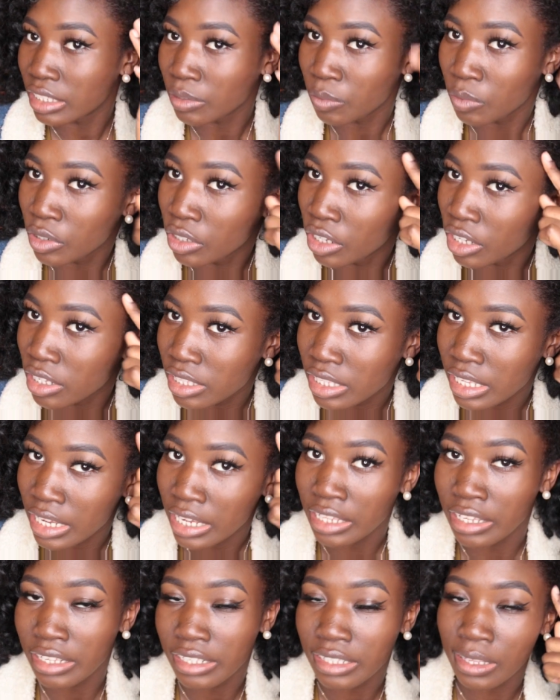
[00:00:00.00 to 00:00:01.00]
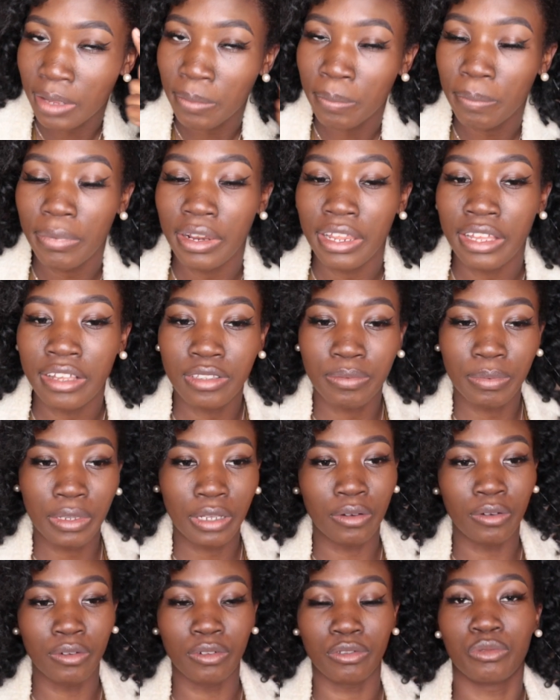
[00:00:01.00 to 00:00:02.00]
It will not stay the same place,
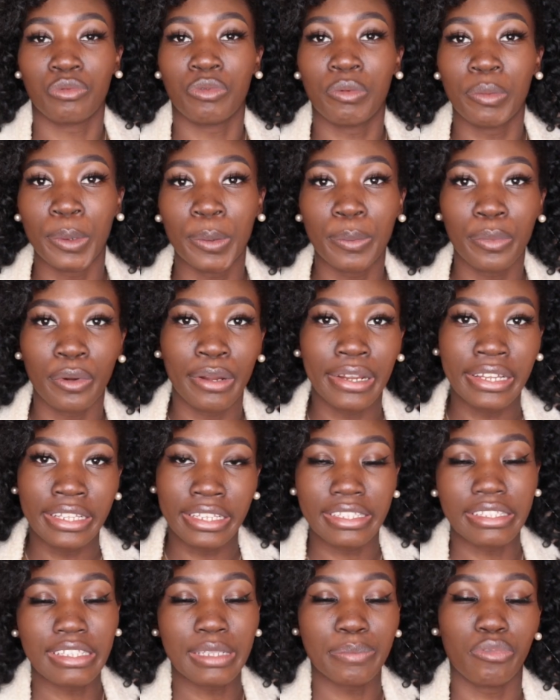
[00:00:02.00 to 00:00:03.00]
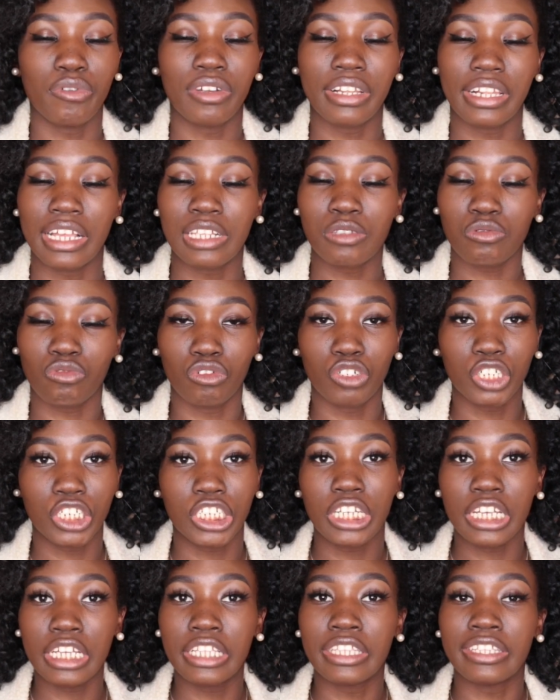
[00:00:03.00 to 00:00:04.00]
because remember, this is braidless
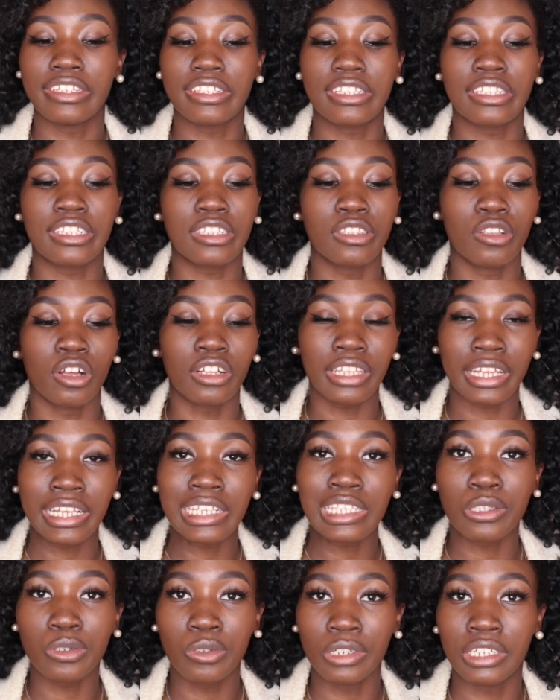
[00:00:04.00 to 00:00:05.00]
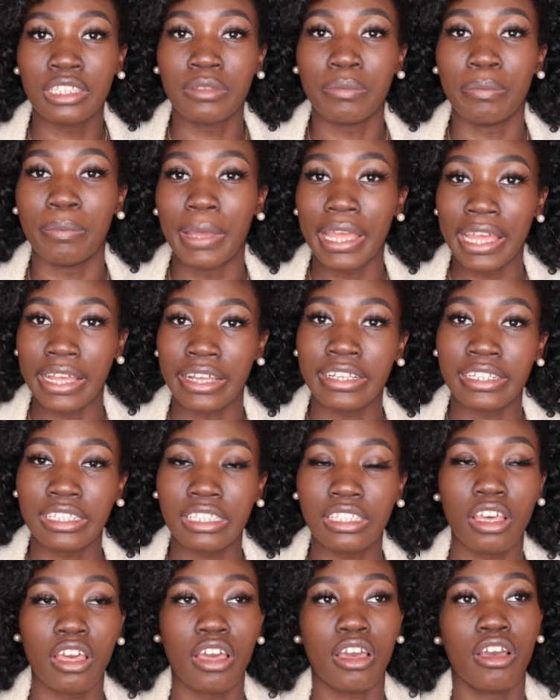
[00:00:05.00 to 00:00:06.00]
crochet. This is not a solid
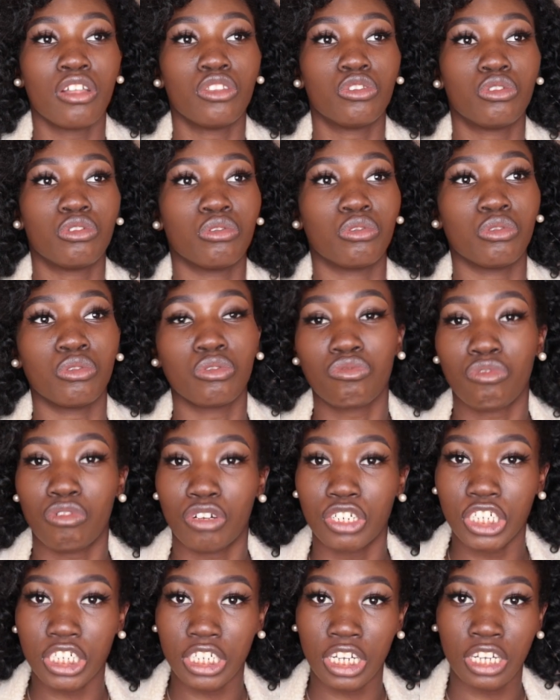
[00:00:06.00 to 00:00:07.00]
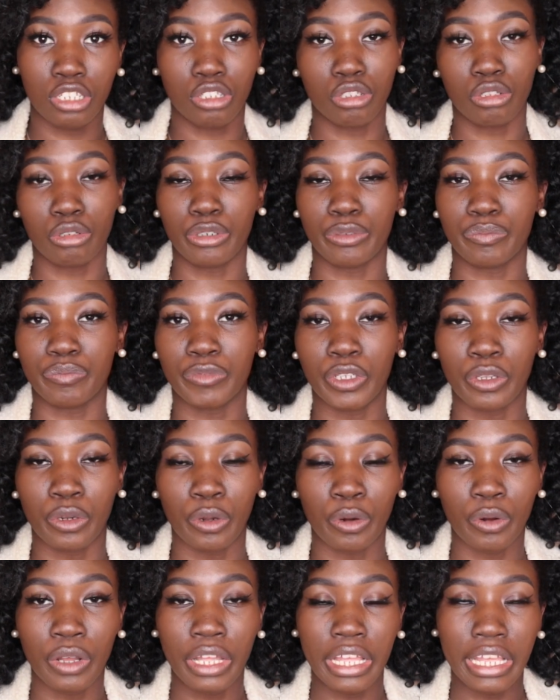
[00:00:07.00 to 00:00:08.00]
base to do crochet, so you
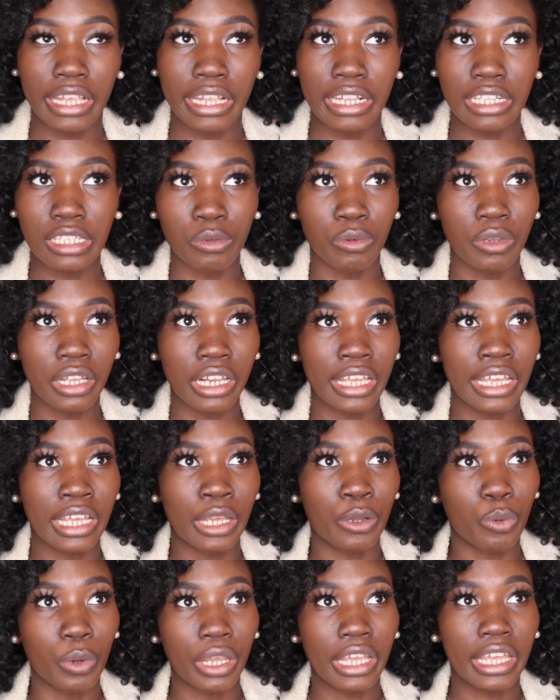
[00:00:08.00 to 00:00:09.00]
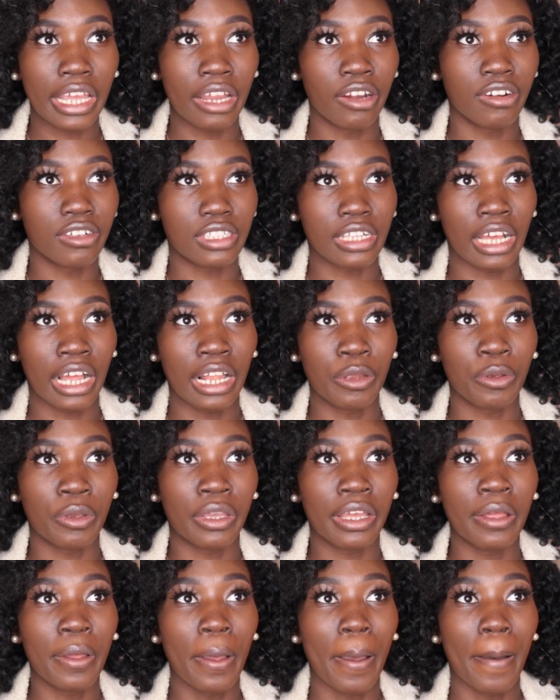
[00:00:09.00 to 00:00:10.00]
know, it's really a quick hairstyle. You
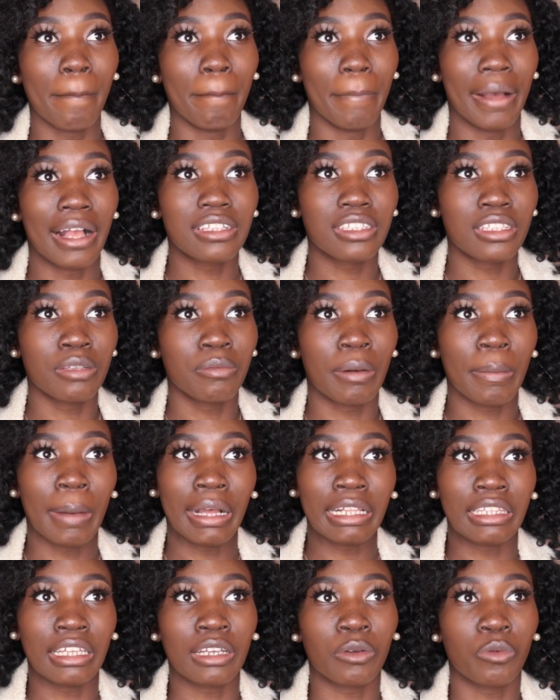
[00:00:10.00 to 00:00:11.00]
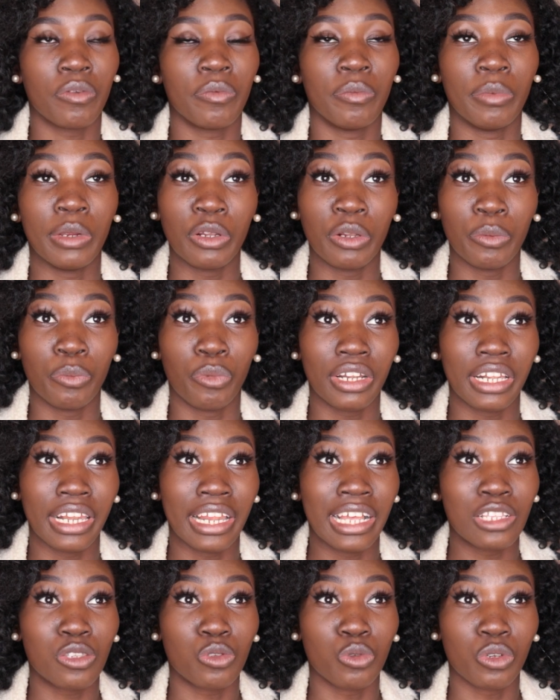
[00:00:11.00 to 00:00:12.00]
can maximum, I think, with
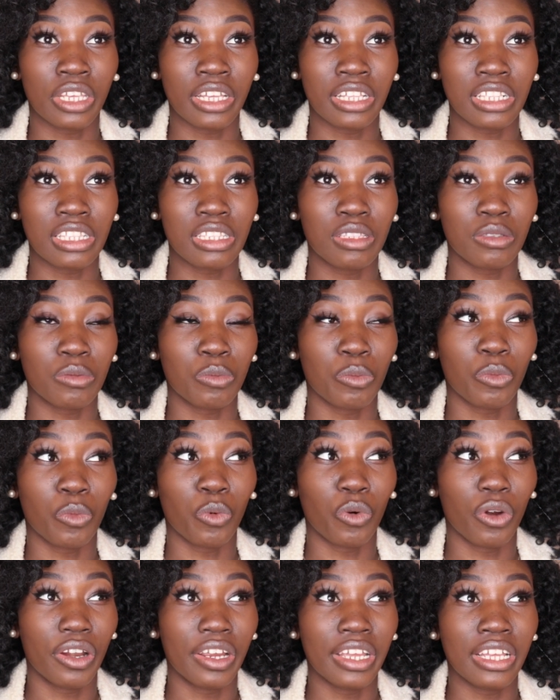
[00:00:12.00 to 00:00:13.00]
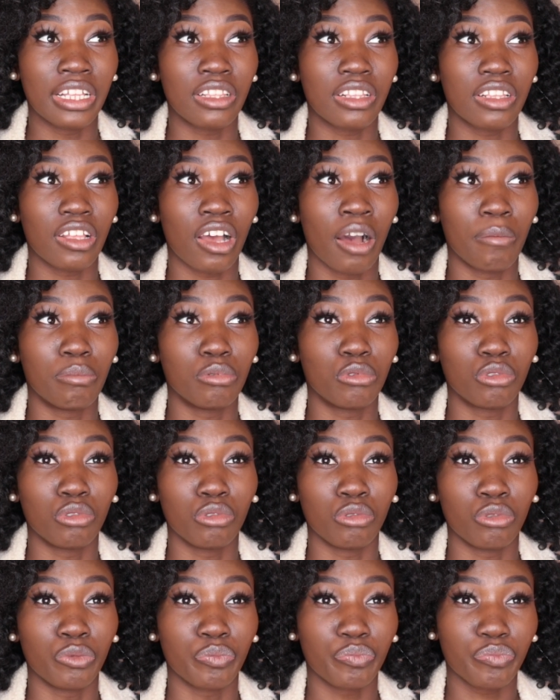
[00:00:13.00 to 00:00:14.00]
braidless you can wear it up
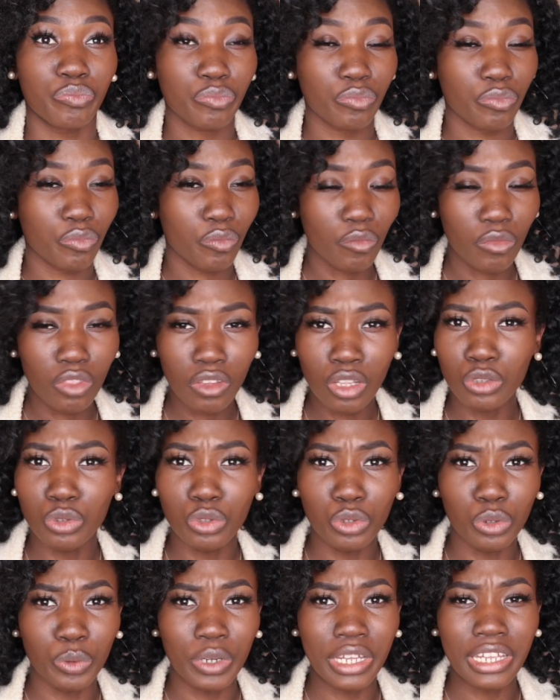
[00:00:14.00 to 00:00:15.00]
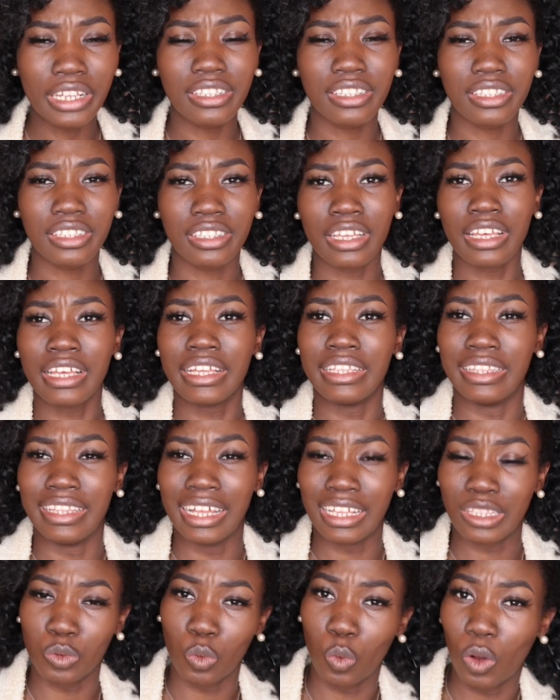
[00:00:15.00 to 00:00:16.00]
to 2 weeks.
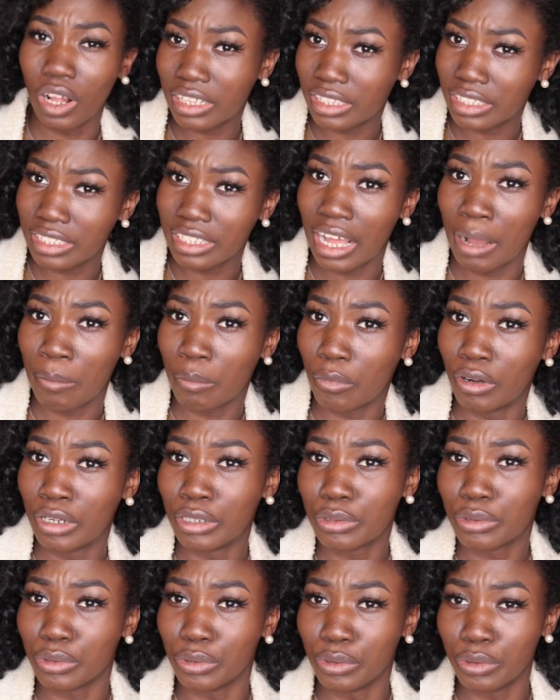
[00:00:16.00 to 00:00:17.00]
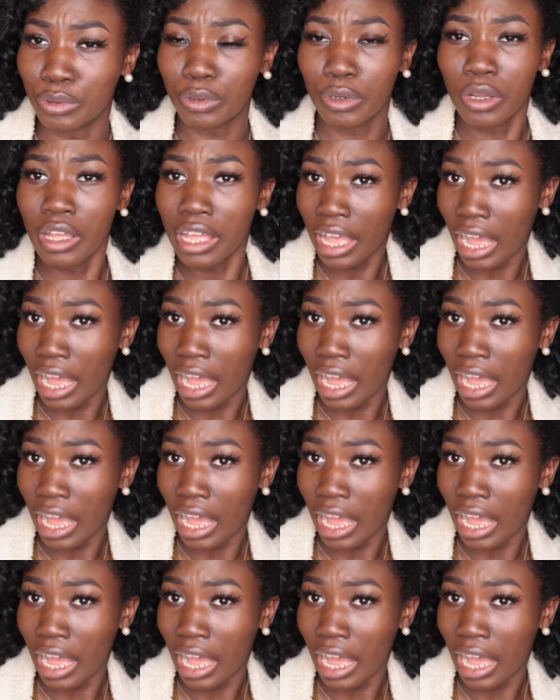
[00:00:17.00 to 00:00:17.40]
That's what I'm going to do.